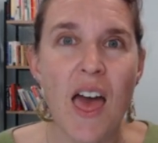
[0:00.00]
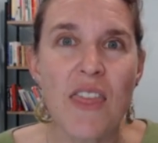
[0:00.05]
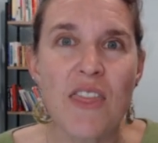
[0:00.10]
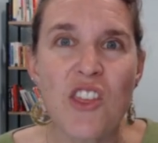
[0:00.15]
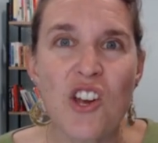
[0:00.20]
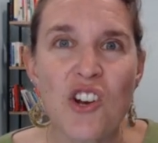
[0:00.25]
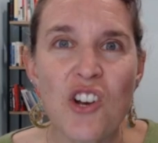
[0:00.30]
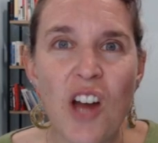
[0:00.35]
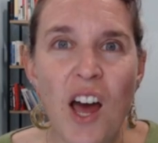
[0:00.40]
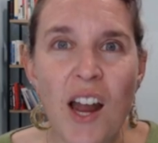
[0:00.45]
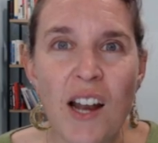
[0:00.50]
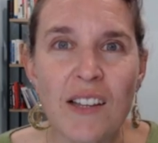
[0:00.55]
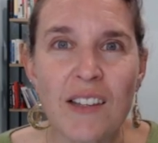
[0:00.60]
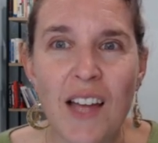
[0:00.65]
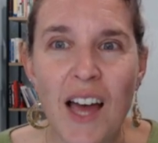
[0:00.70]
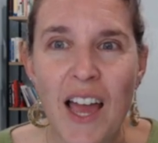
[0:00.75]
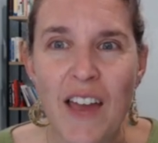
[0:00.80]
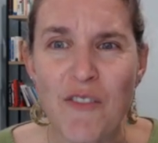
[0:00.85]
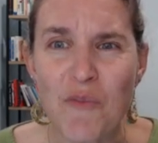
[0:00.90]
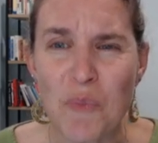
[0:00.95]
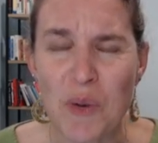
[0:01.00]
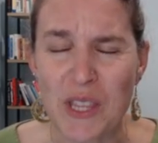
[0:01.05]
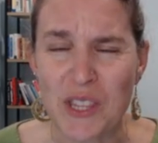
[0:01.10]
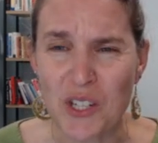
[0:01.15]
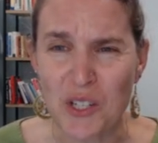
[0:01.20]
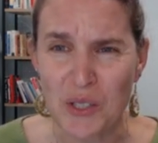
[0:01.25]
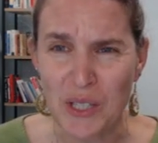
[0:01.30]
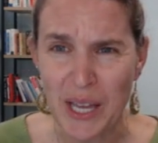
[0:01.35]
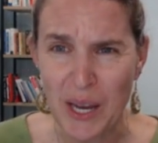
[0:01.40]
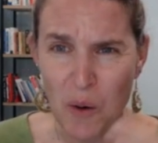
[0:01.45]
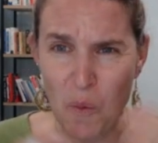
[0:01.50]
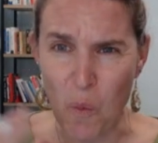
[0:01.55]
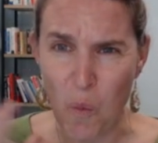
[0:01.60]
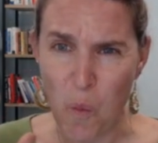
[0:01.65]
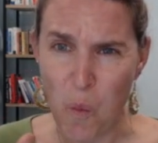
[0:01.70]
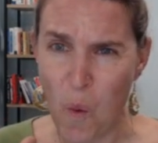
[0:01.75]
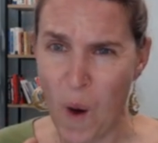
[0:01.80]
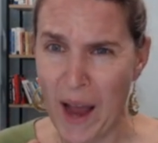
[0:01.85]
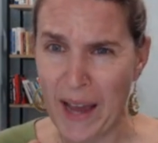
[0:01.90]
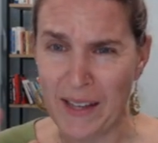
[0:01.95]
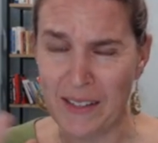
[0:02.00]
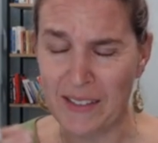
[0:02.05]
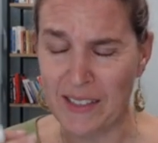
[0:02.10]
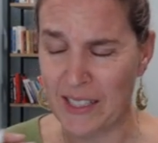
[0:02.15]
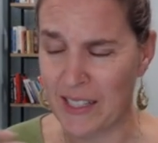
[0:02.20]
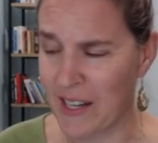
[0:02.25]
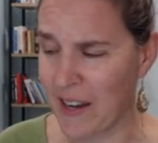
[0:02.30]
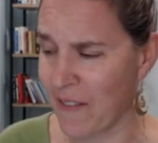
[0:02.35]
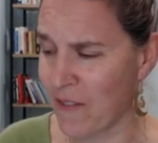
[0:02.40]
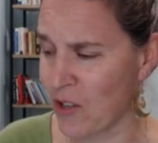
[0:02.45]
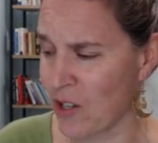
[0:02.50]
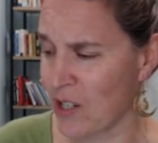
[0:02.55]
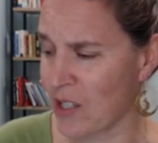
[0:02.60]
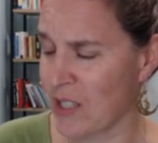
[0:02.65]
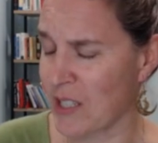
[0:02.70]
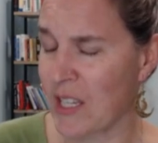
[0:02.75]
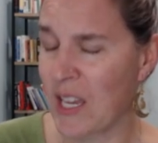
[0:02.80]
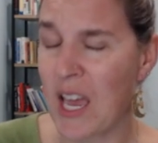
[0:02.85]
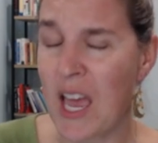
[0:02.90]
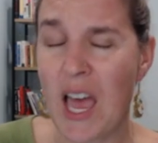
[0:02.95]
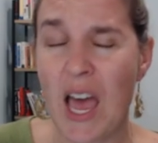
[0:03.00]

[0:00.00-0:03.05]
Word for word: they're not alive, but they're like wildly diverse.